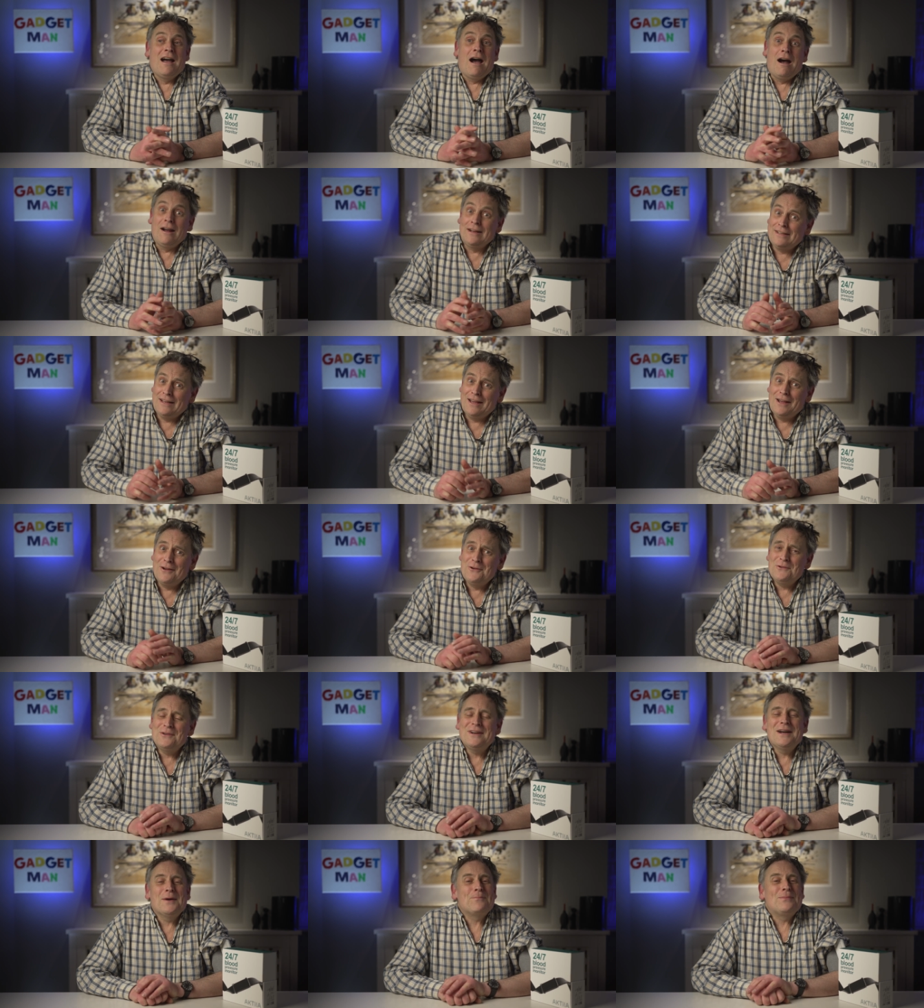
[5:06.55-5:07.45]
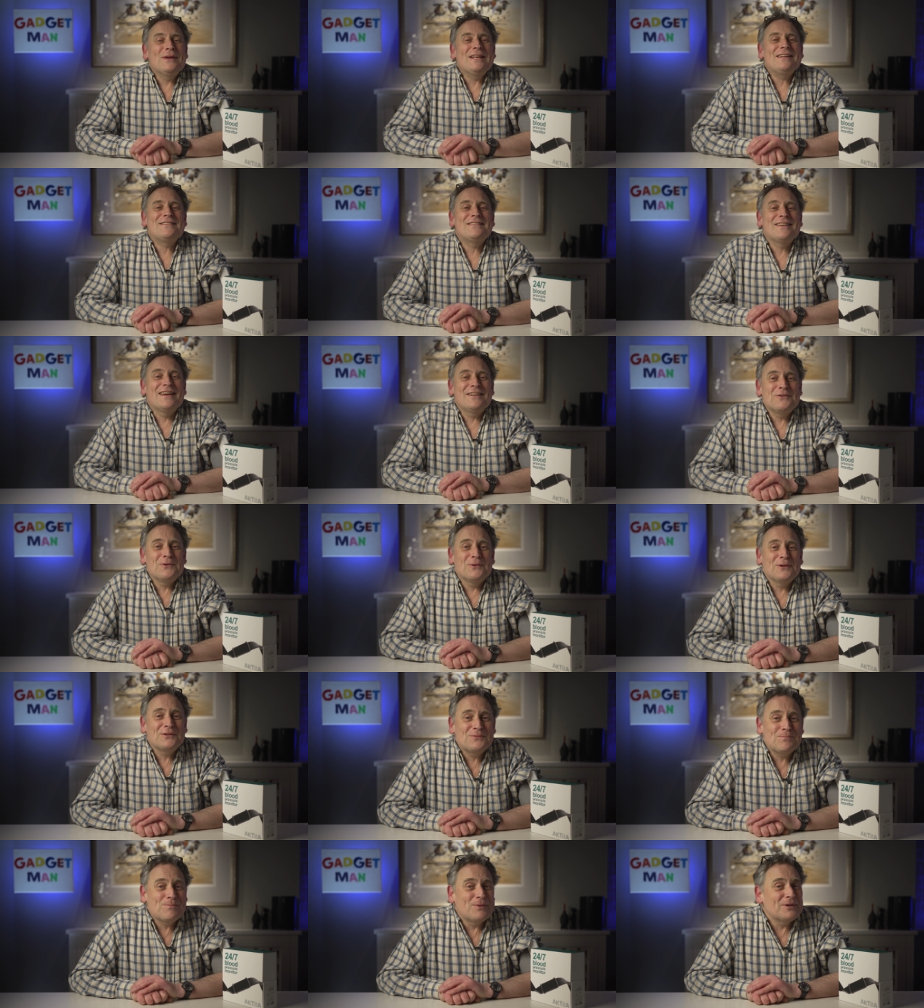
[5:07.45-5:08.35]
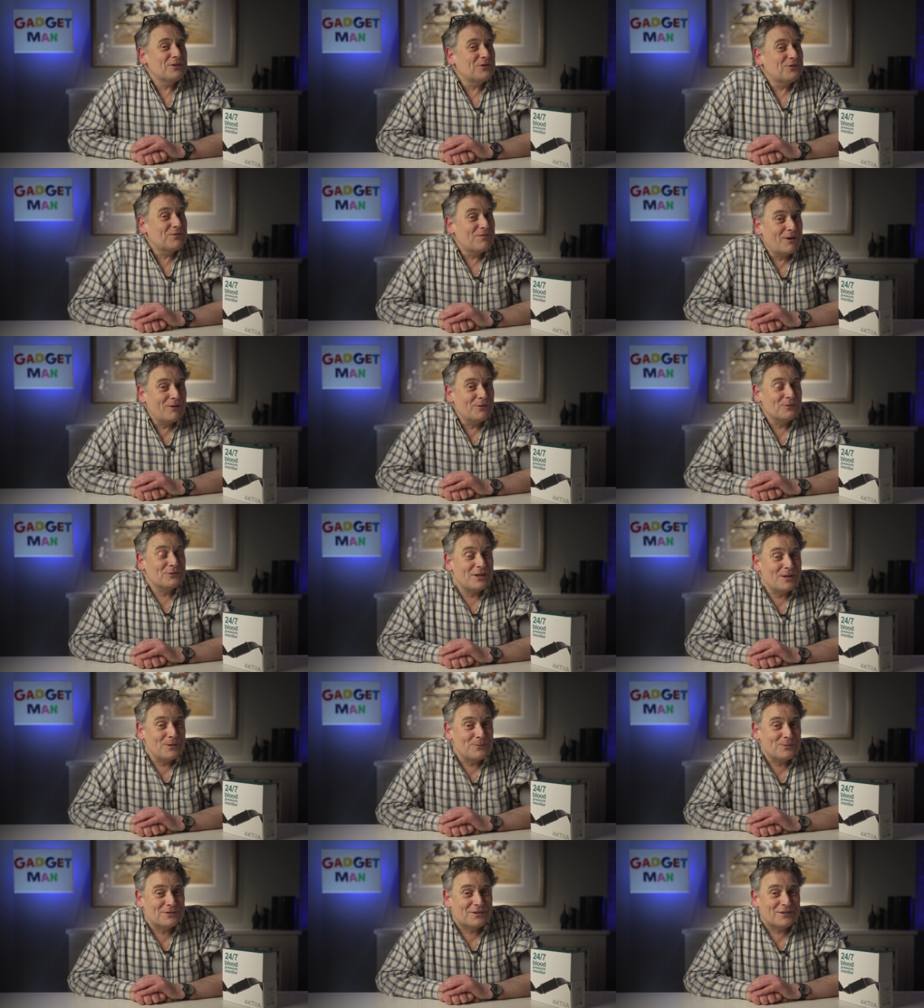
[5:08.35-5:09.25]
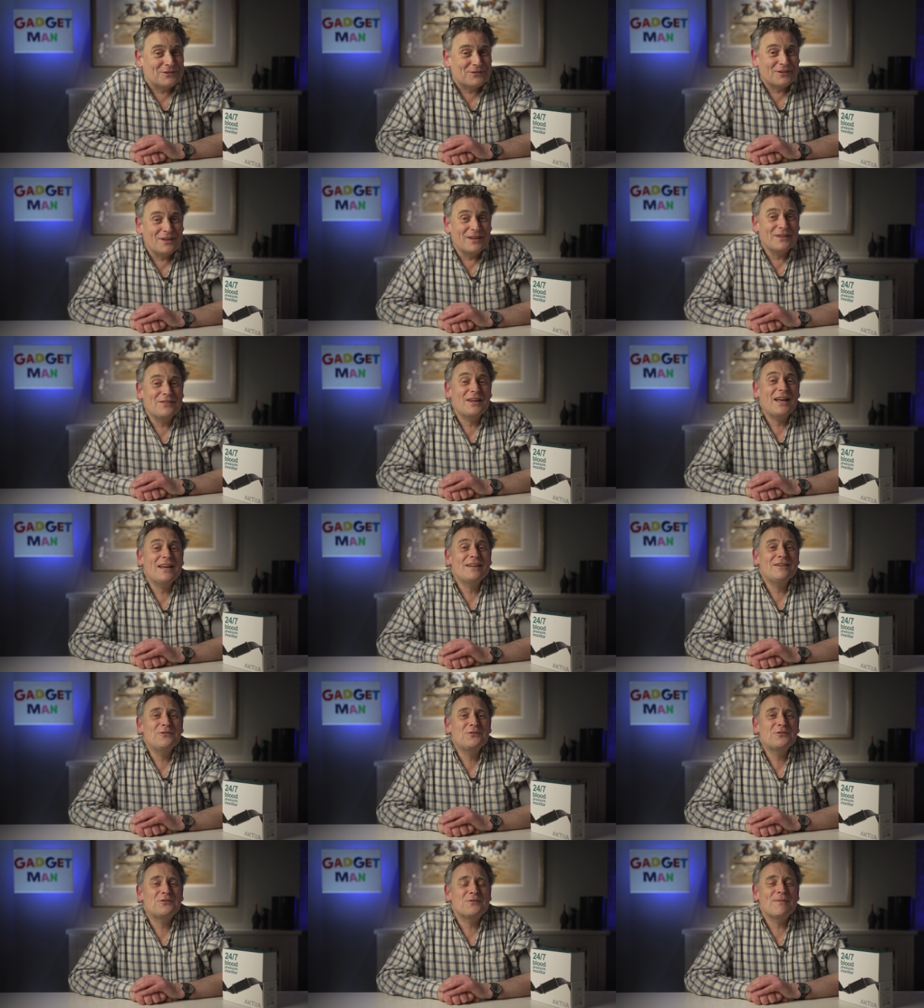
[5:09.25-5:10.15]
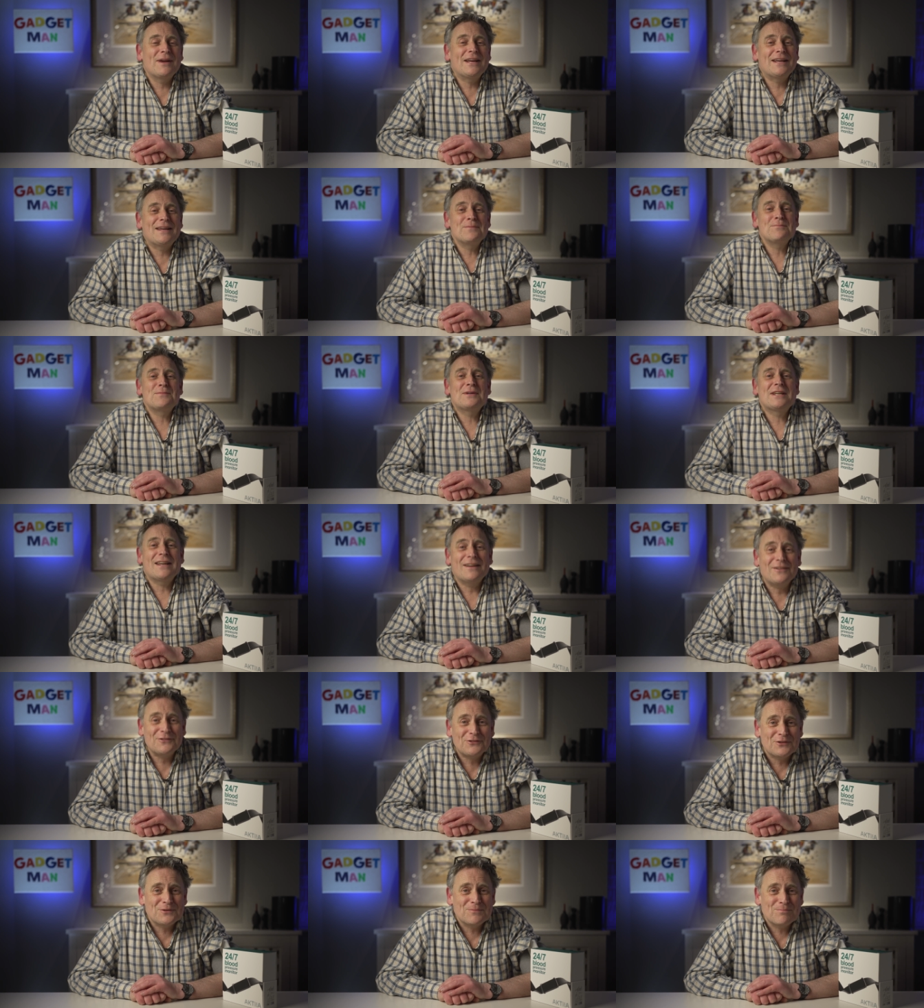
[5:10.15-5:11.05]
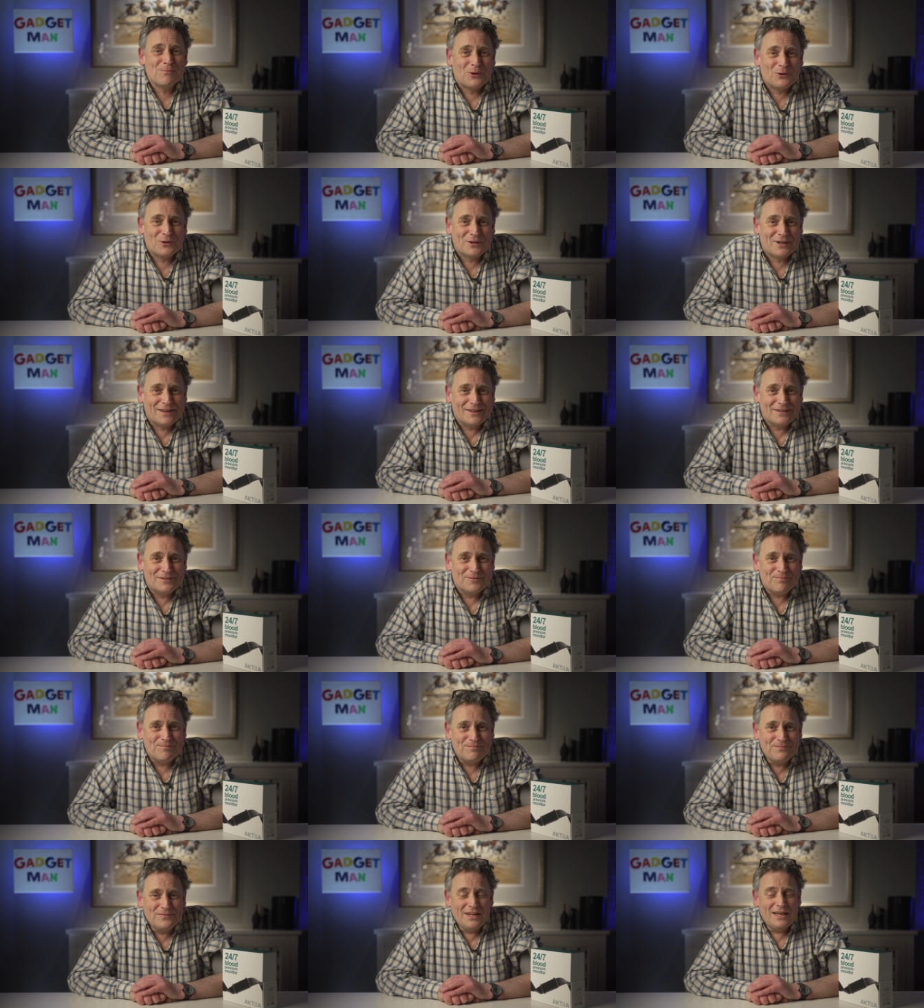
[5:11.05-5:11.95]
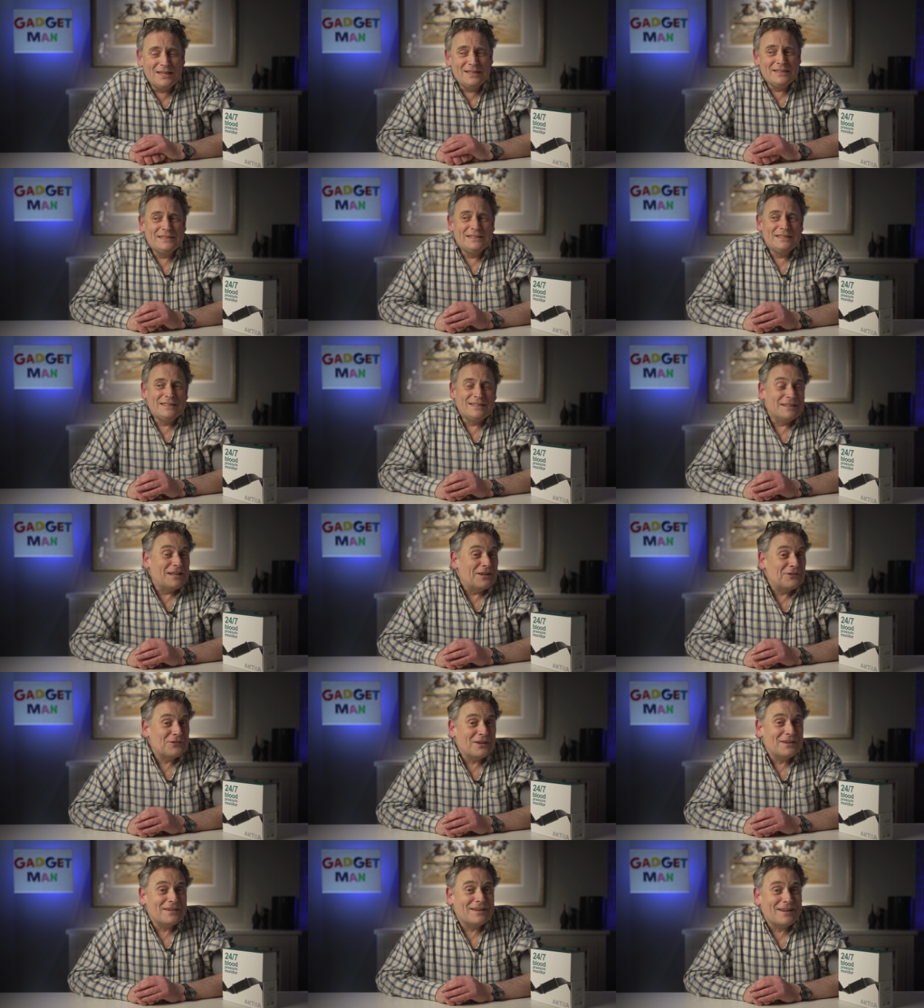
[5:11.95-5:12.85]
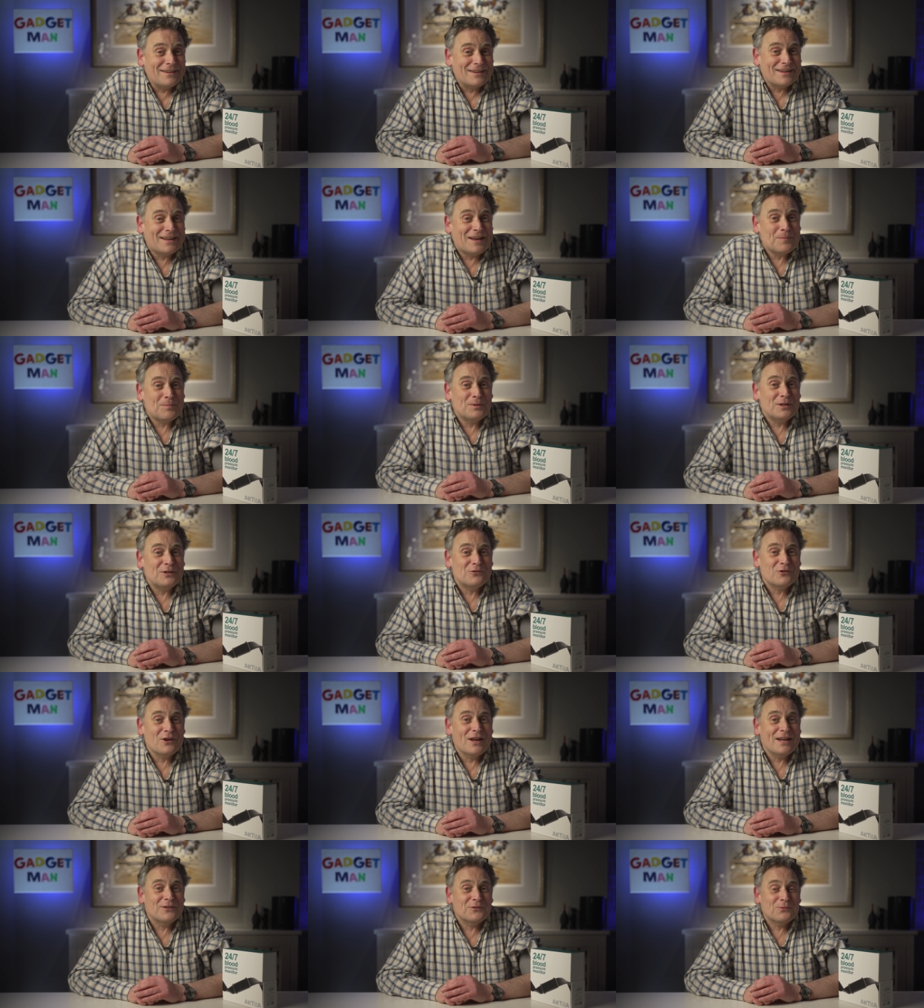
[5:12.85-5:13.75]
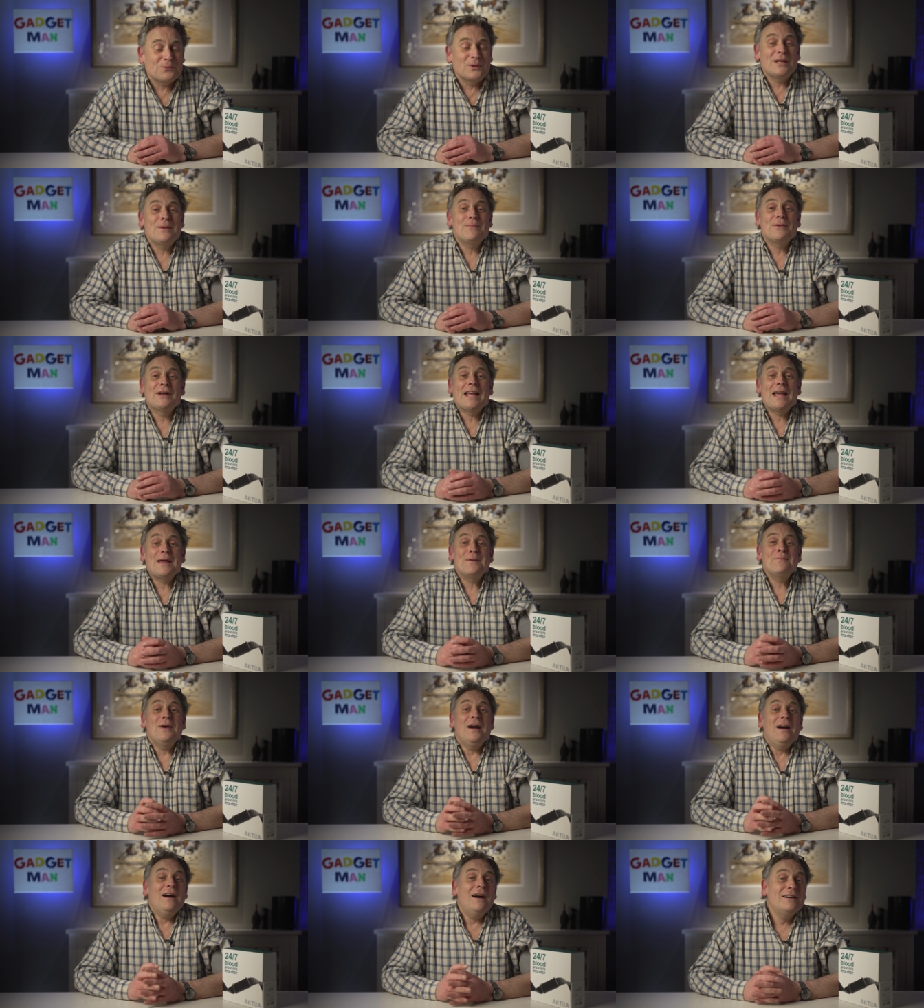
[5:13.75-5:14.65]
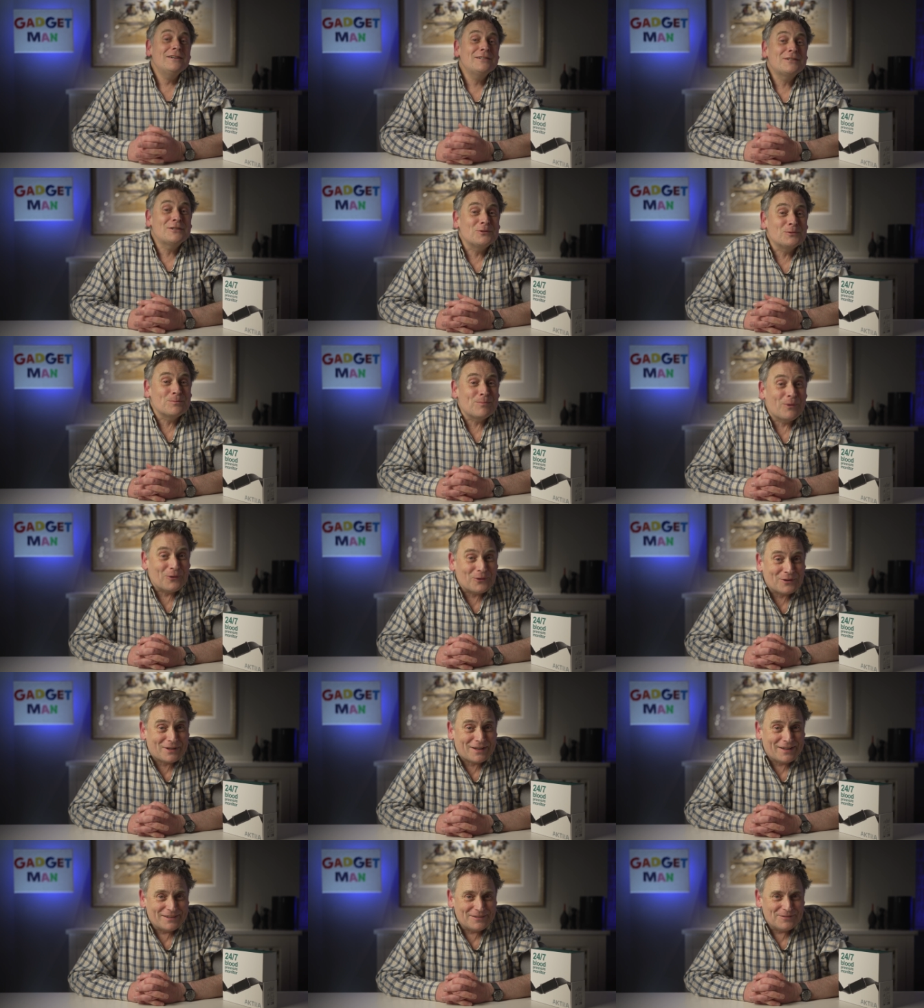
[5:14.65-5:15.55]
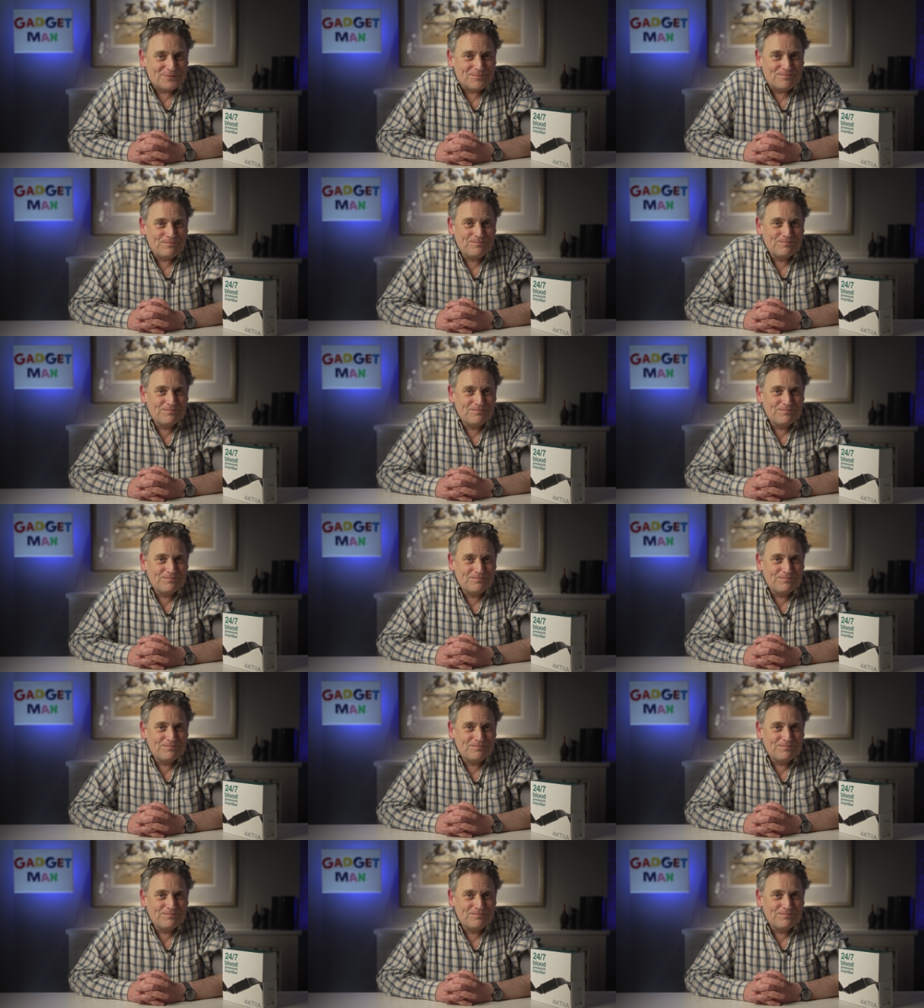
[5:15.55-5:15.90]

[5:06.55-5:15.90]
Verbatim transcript: I know, a bit tenuous, but as far as I was concerned, that used to make him Cousin Botkin. Unless I'd had a couple of drinks when he became Uncle Botkin.